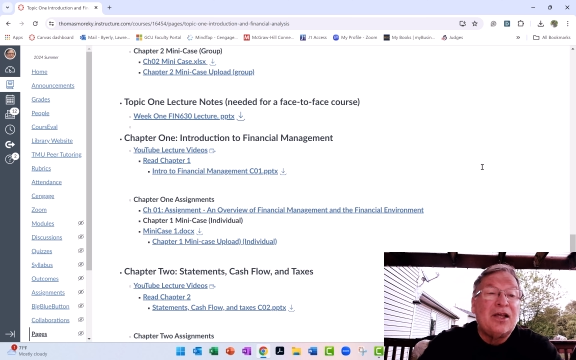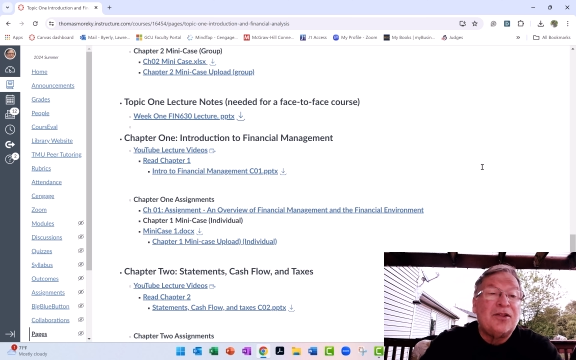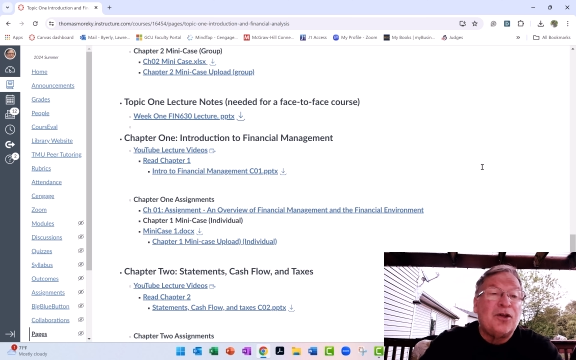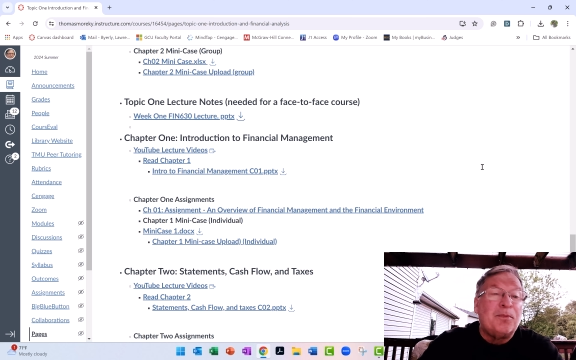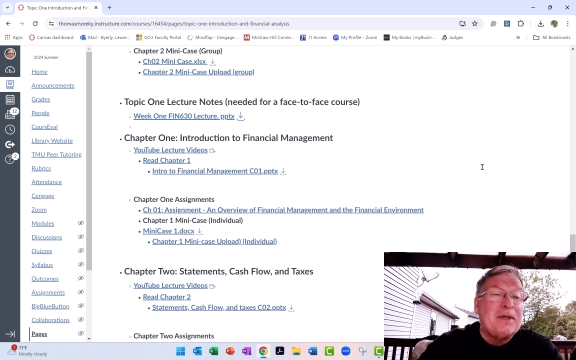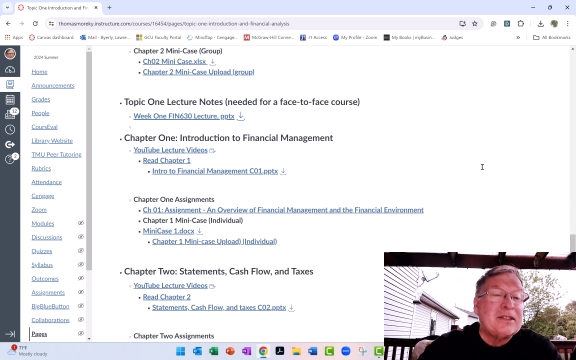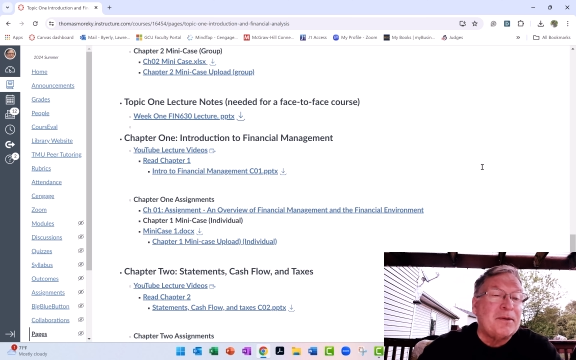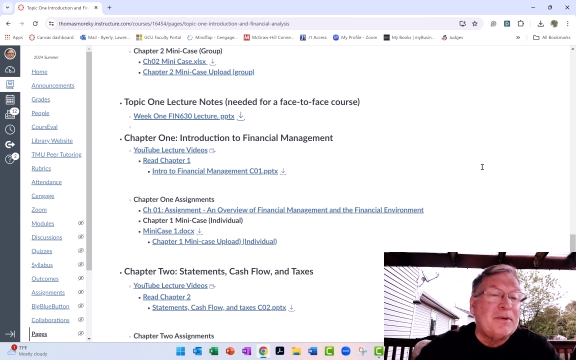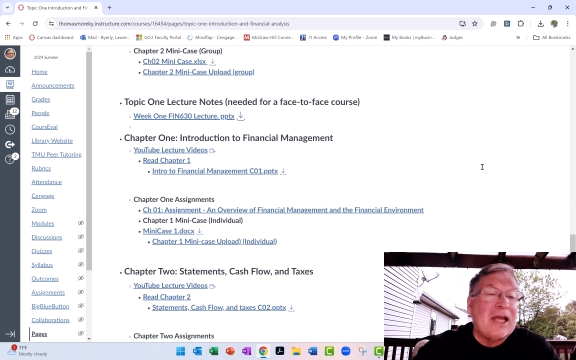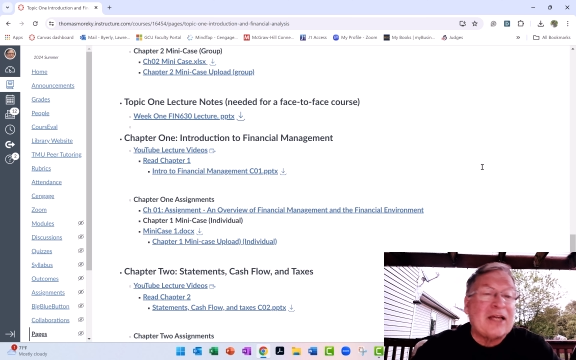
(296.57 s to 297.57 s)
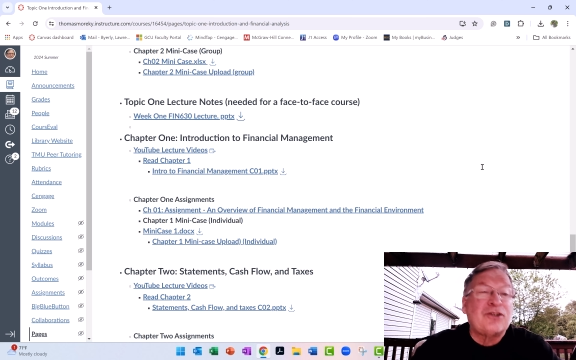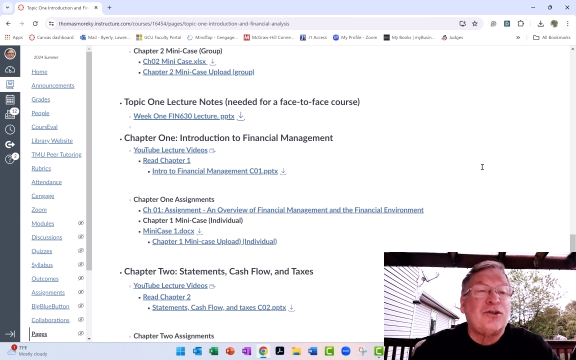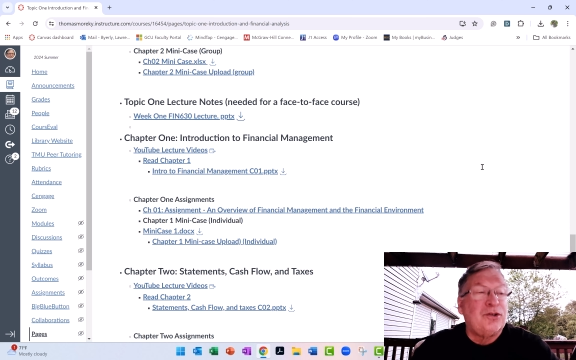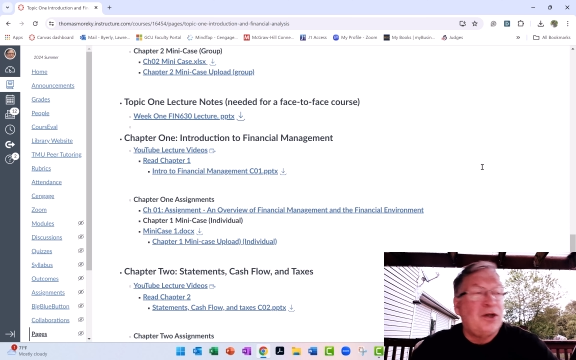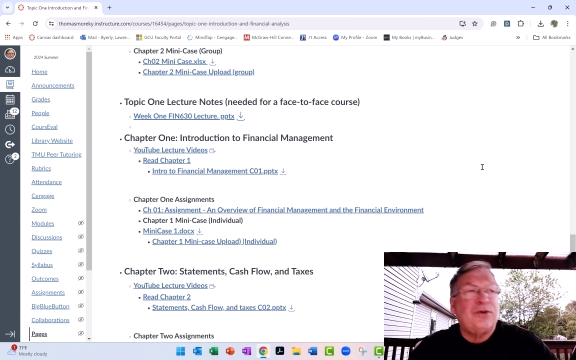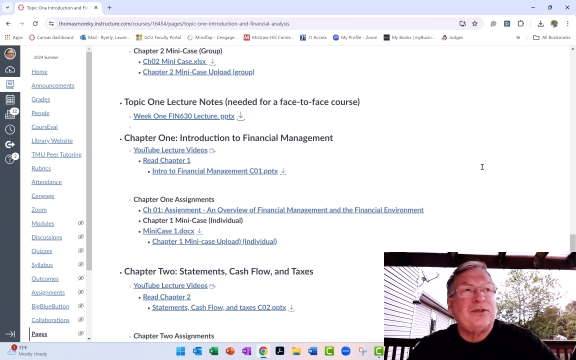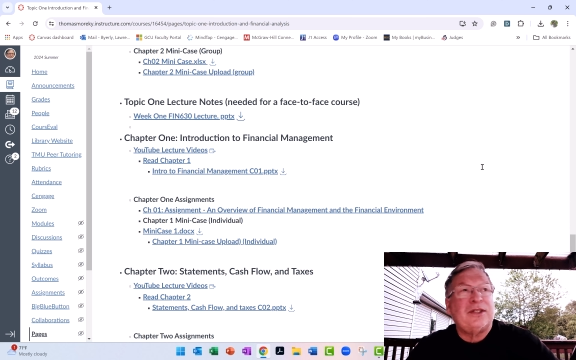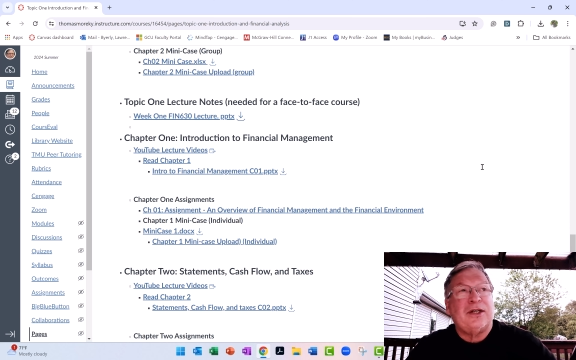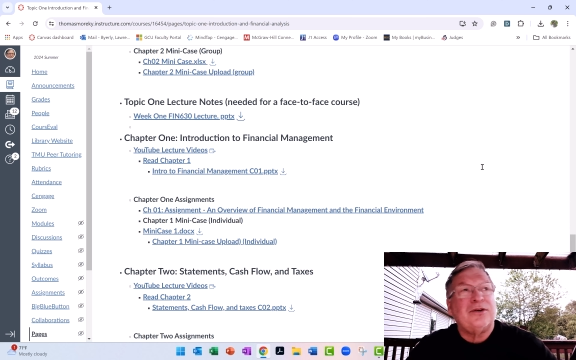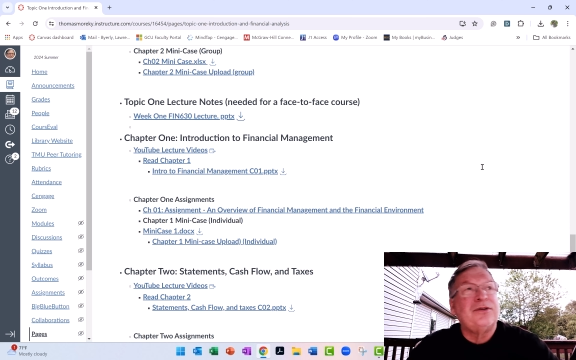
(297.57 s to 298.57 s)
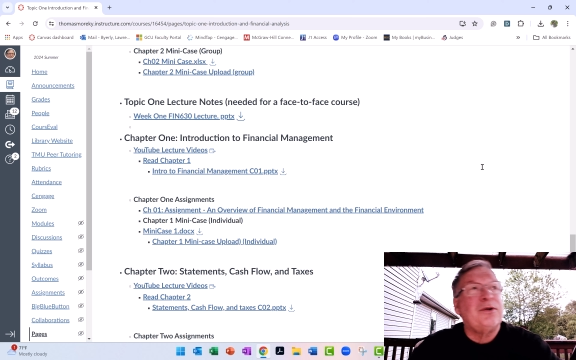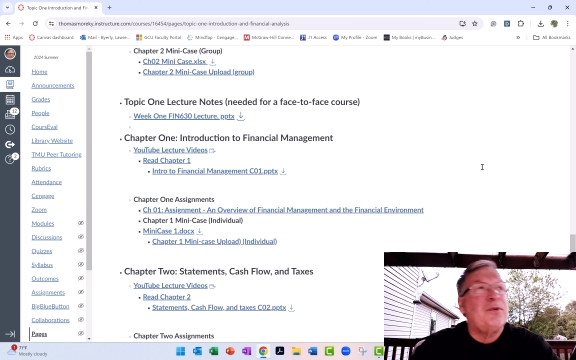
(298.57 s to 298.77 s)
there'll be some lecture notes here that will